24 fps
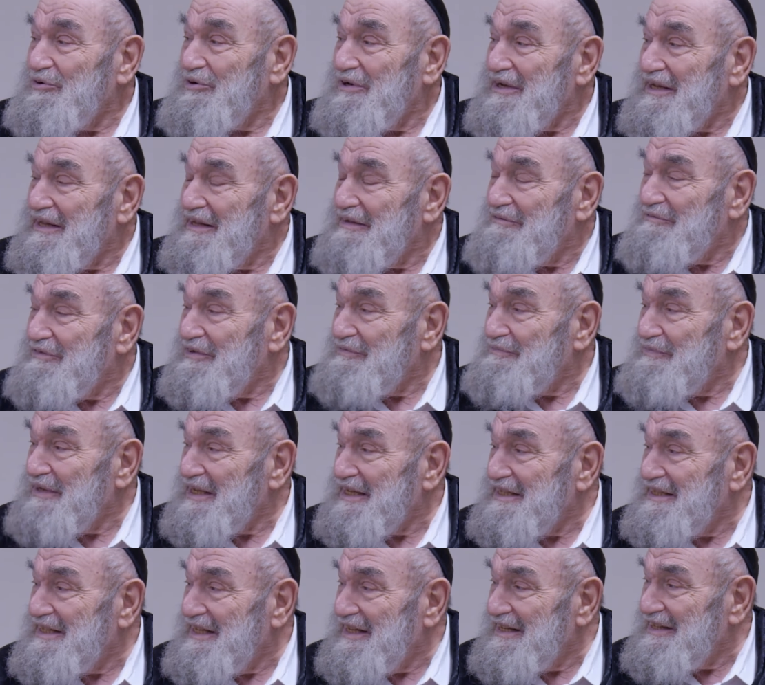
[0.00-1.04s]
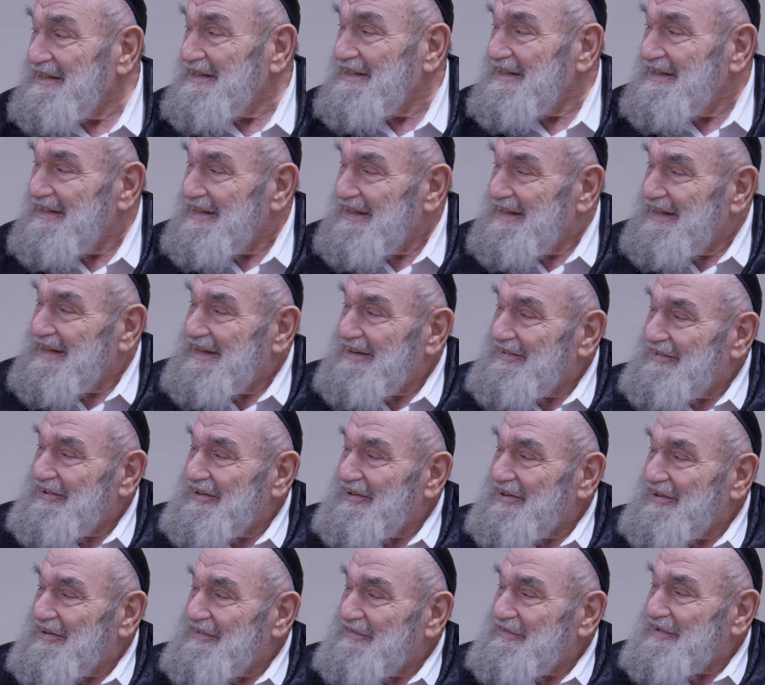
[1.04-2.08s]
going in for a big deal will to
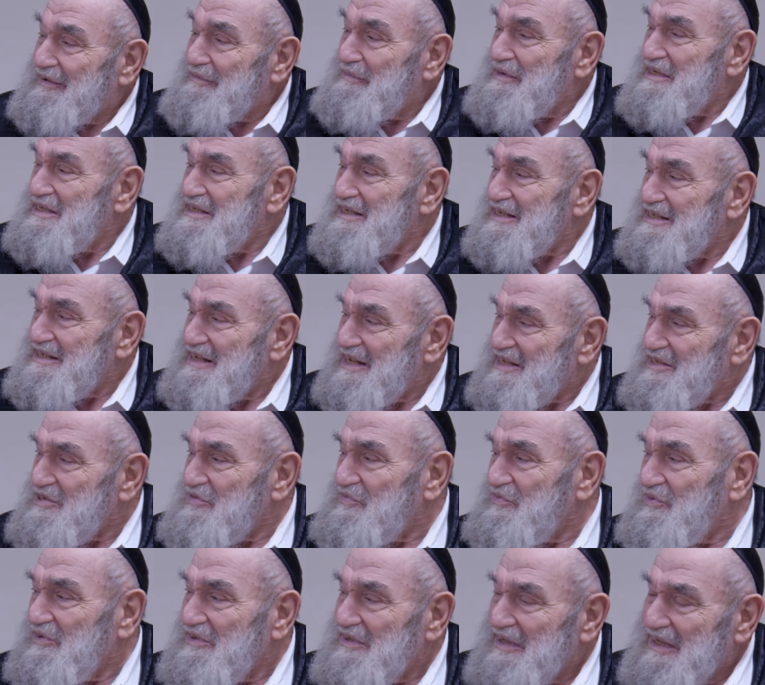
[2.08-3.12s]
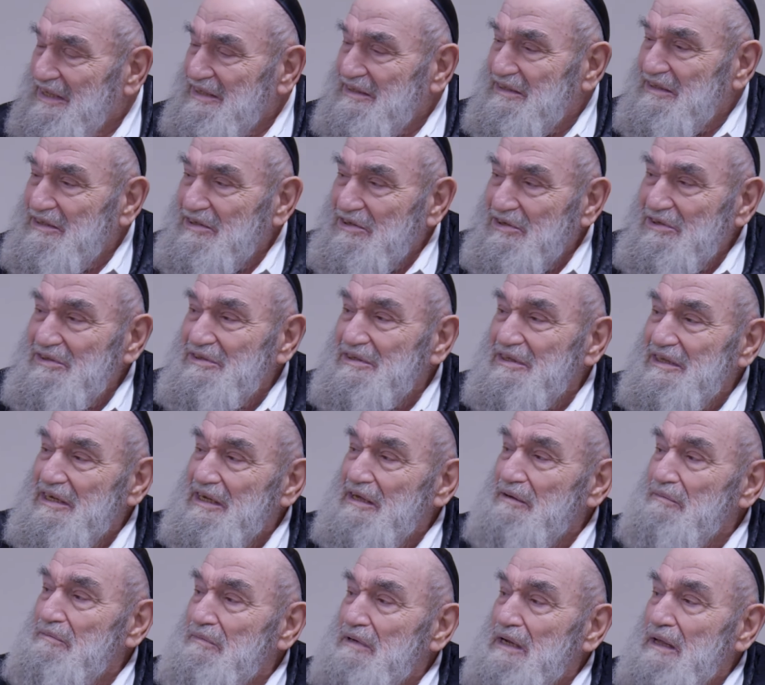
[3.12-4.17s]
know if I'm be successful. I go to
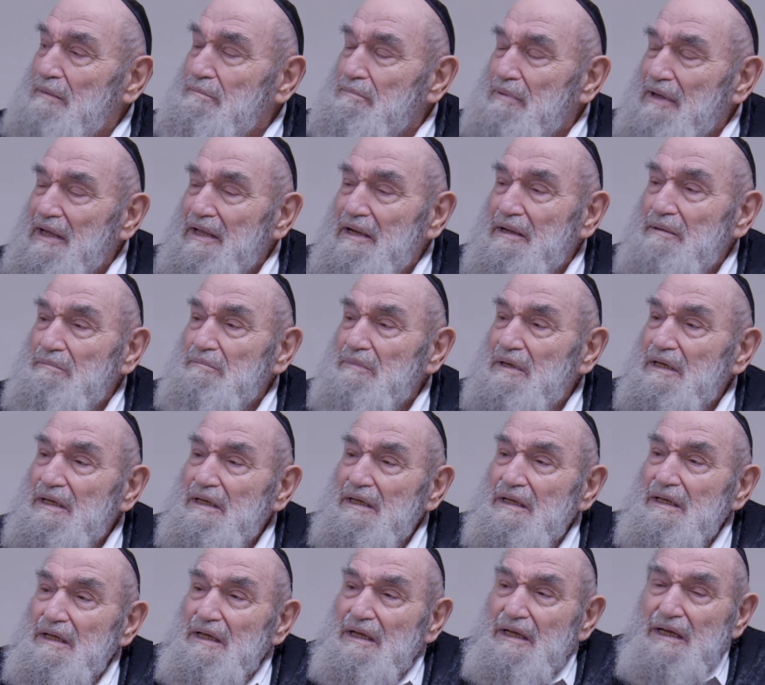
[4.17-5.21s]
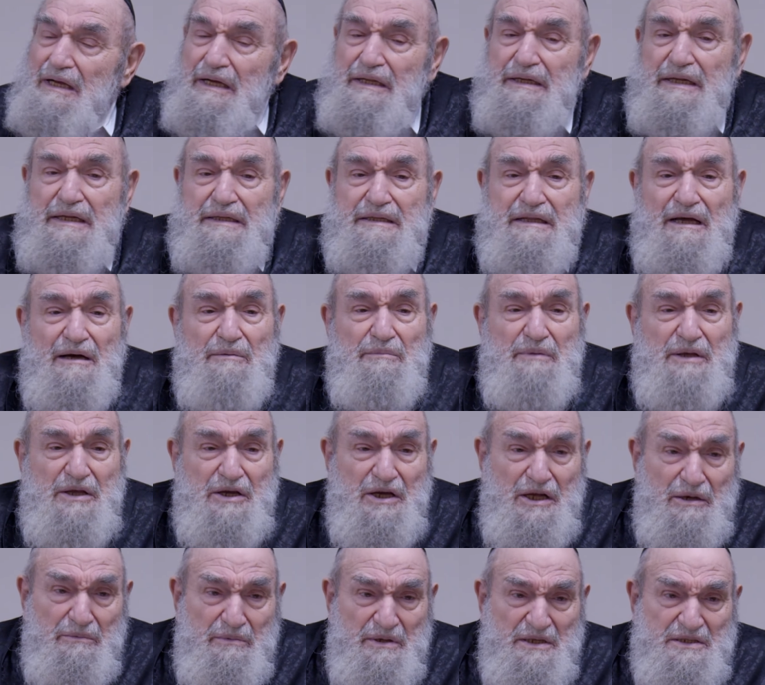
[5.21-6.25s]
them and I pay them, and they tell me you're
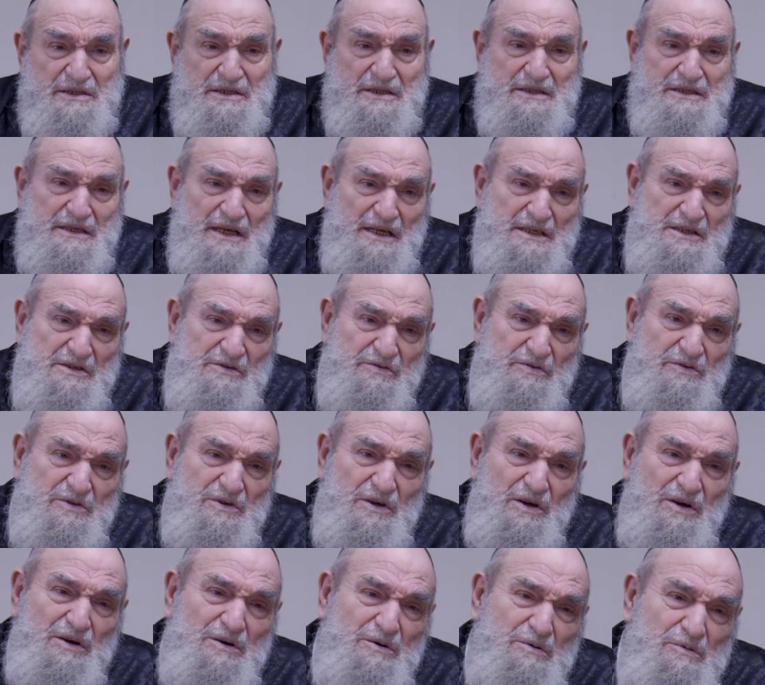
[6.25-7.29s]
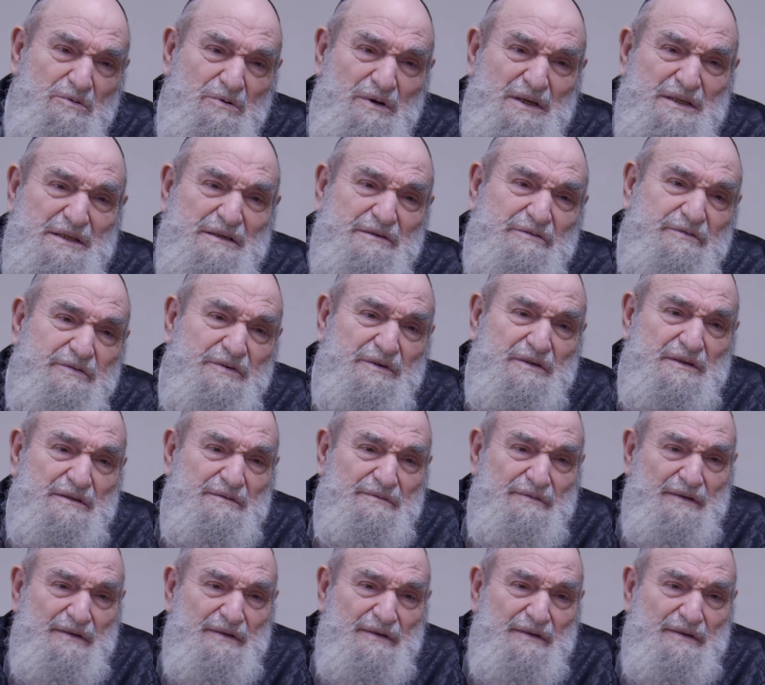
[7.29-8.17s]
going to be successful. Go, wonderful.